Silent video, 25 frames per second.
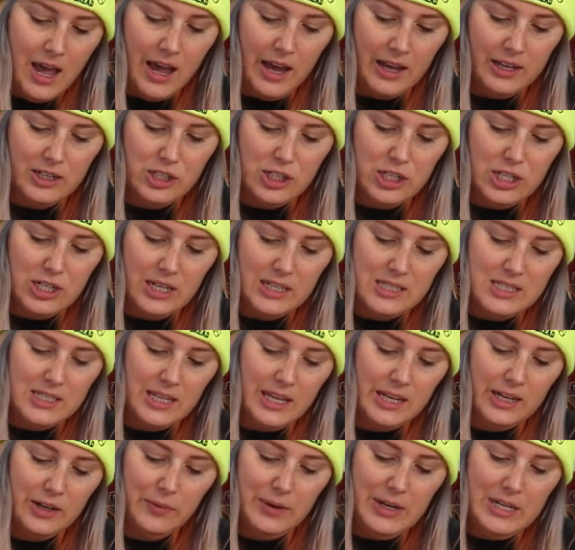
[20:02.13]
And just
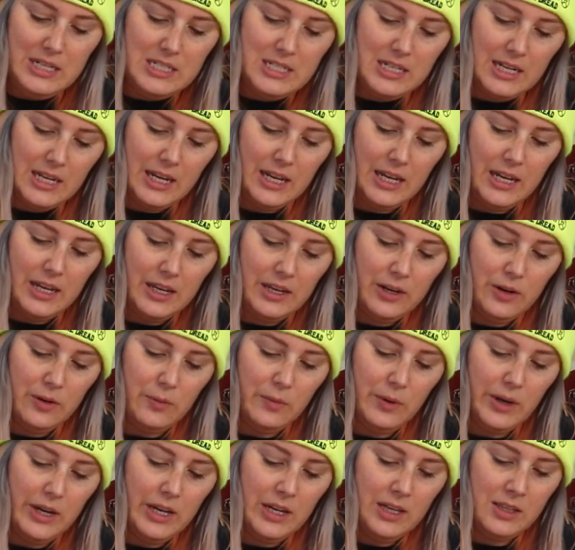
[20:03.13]
like we
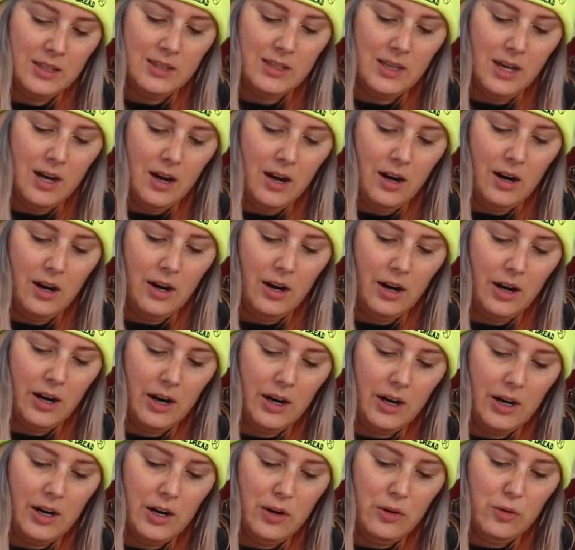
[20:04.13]
did with
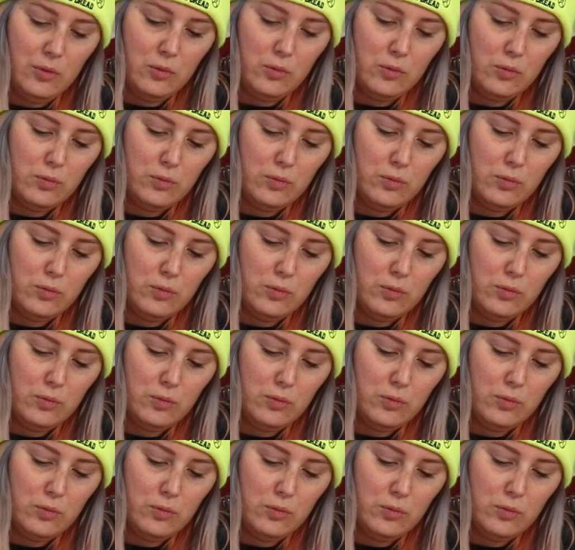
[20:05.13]
our,